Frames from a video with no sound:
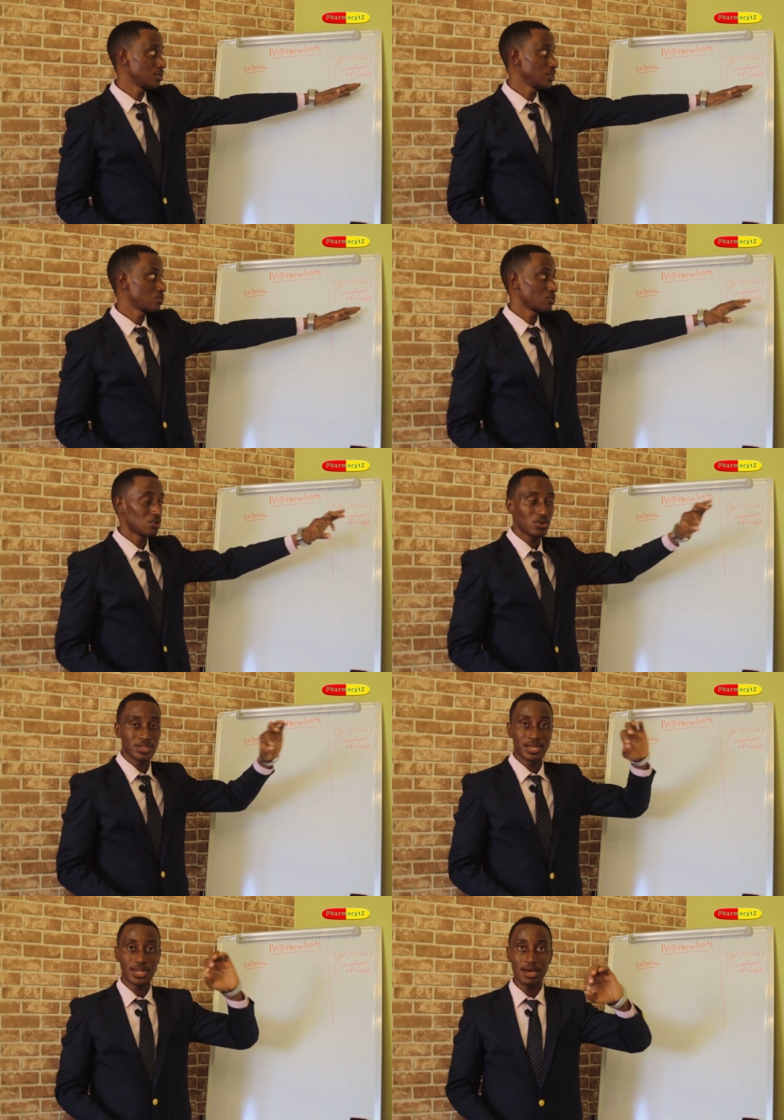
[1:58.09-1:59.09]
you need to know
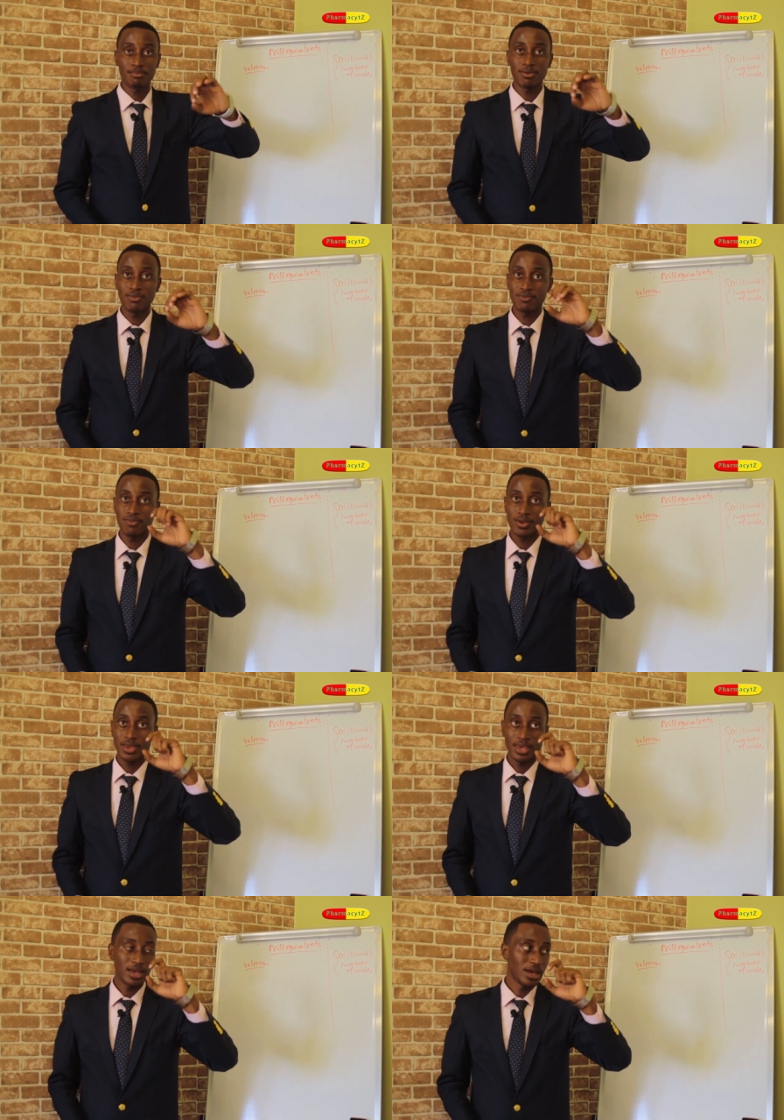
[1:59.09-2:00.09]
the number of
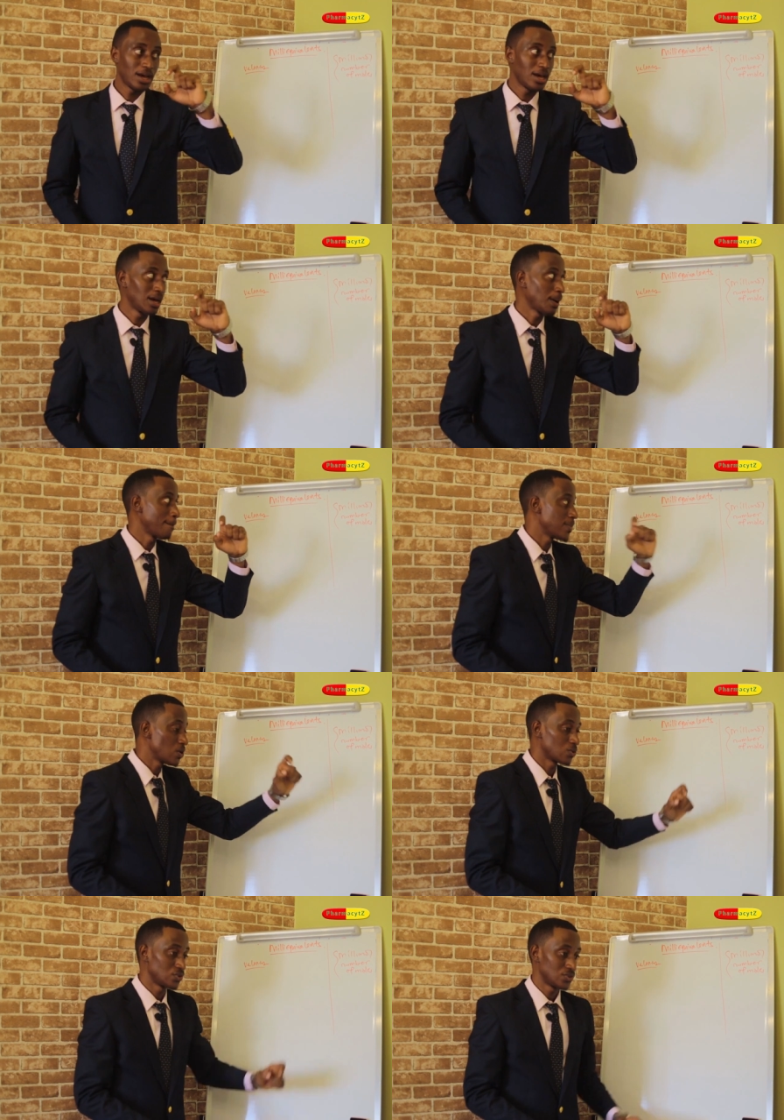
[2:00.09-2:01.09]

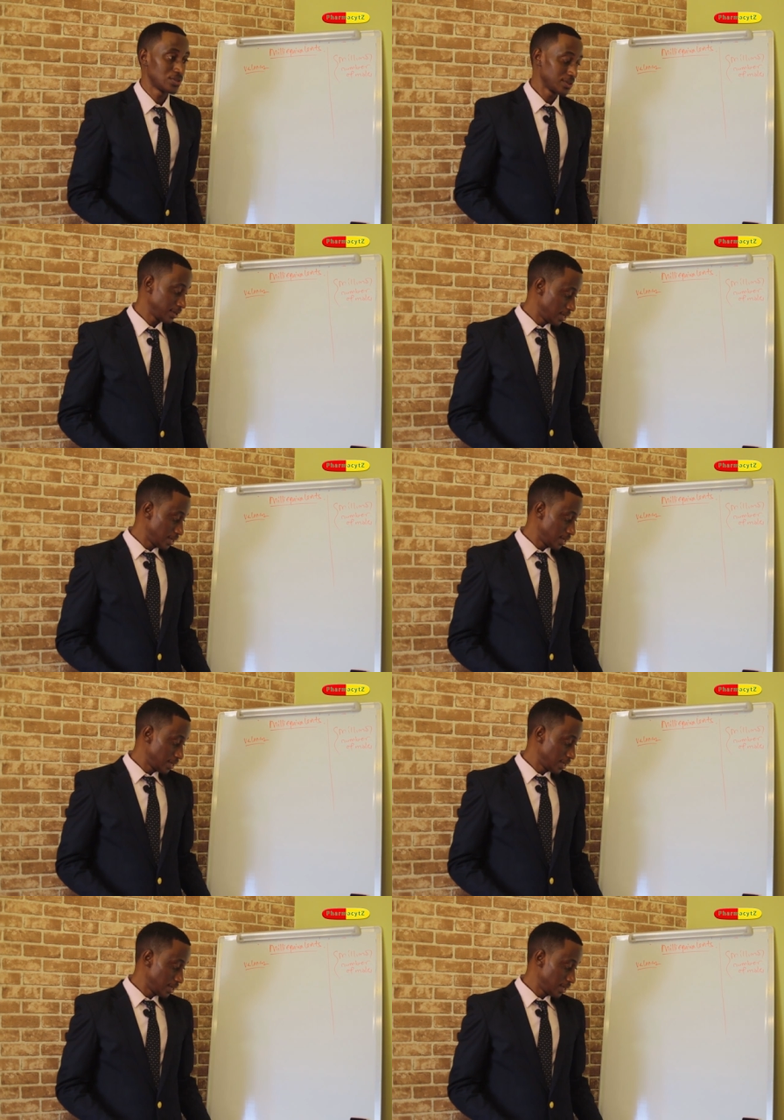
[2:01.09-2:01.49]
moles.